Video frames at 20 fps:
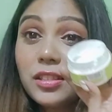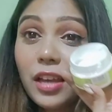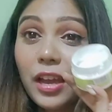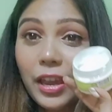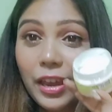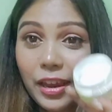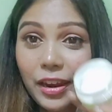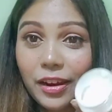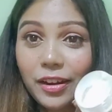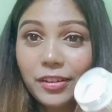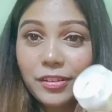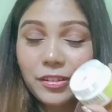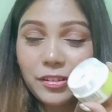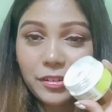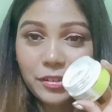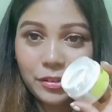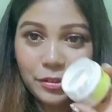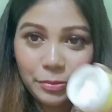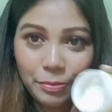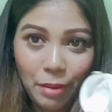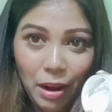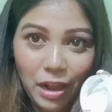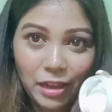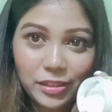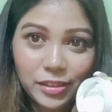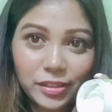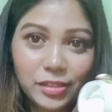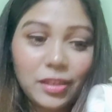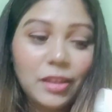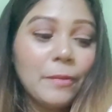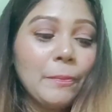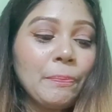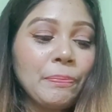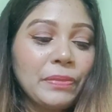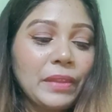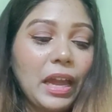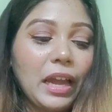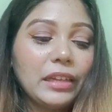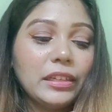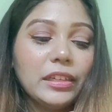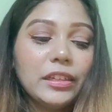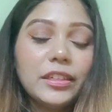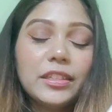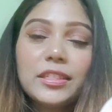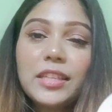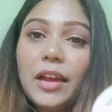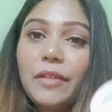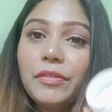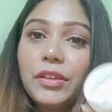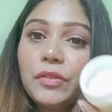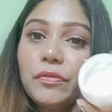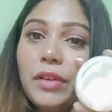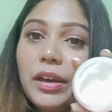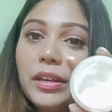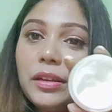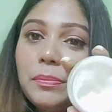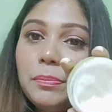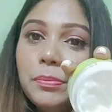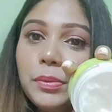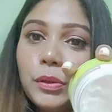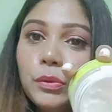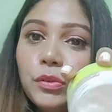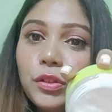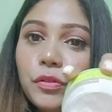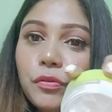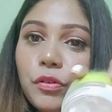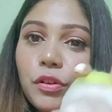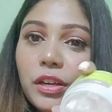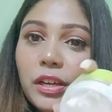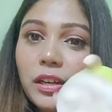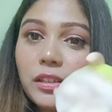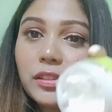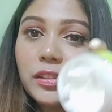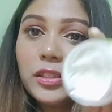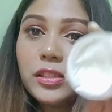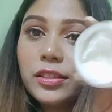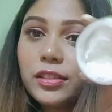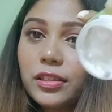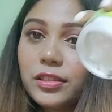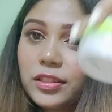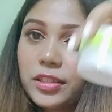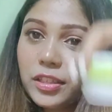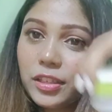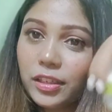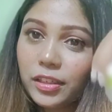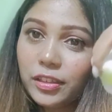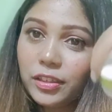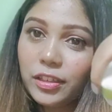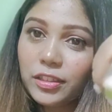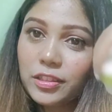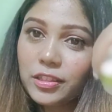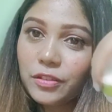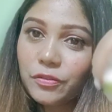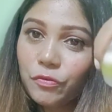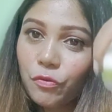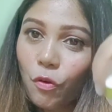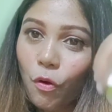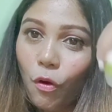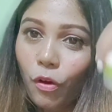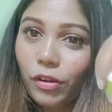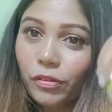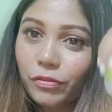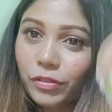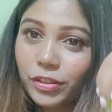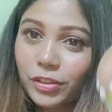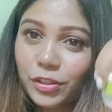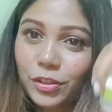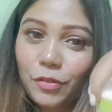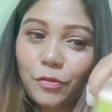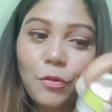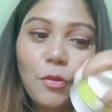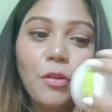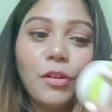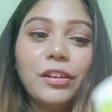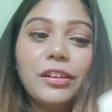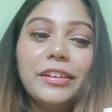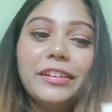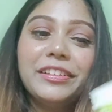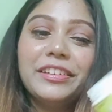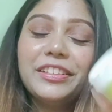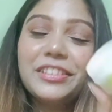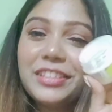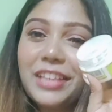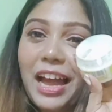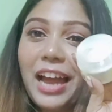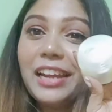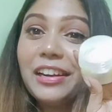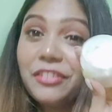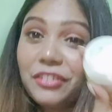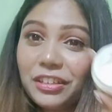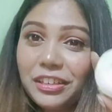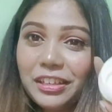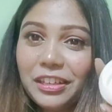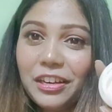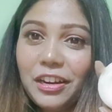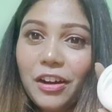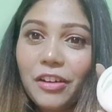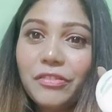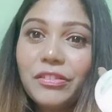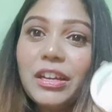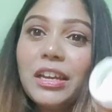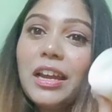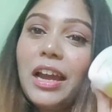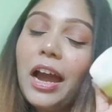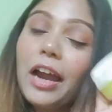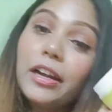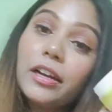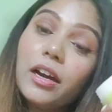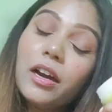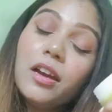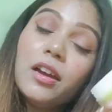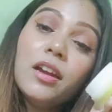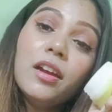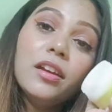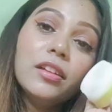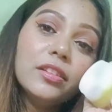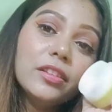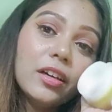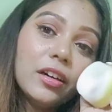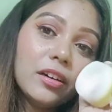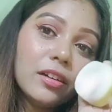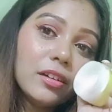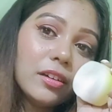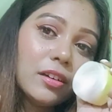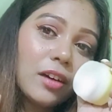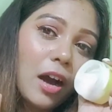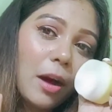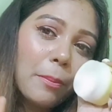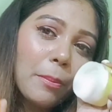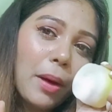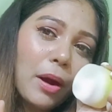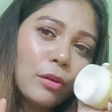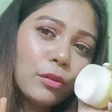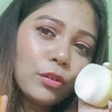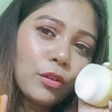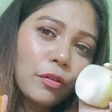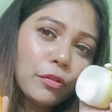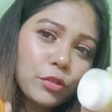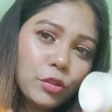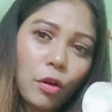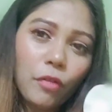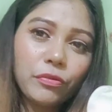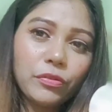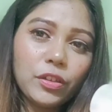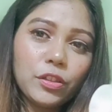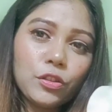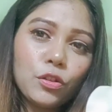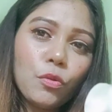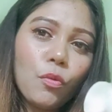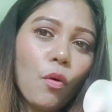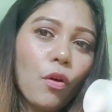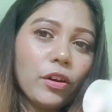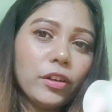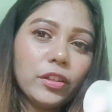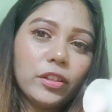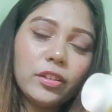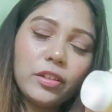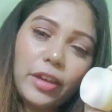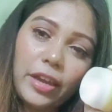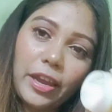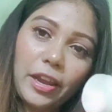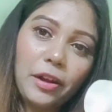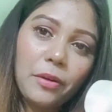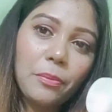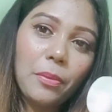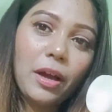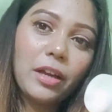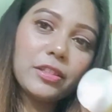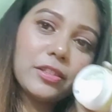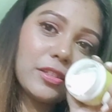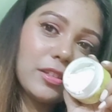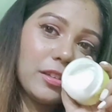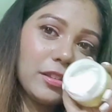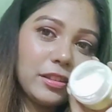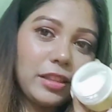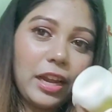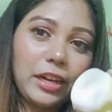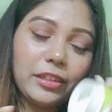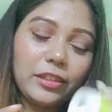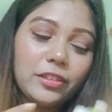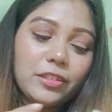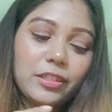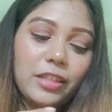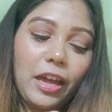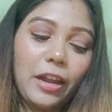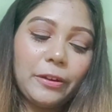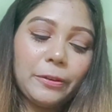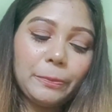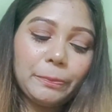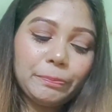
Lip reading: a hair mask, and it is having very beautiful consistency. It doesn't fall, first of all. It is, I really love, and the amount of softness you want in a hair mask, that is that.